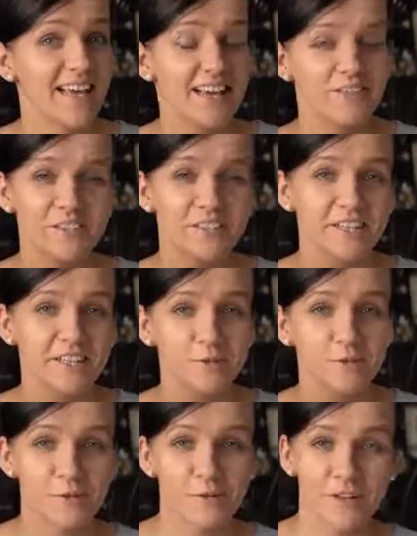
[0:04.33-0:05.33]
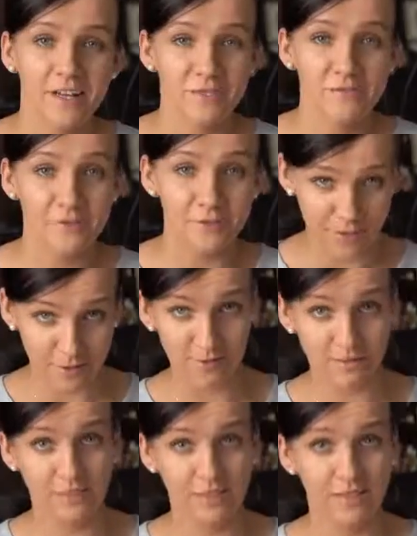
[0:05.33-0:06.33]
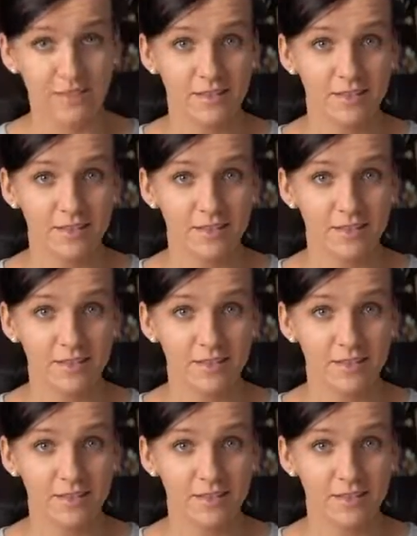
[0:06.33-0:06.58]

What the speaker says: I think that we all have to deal with it.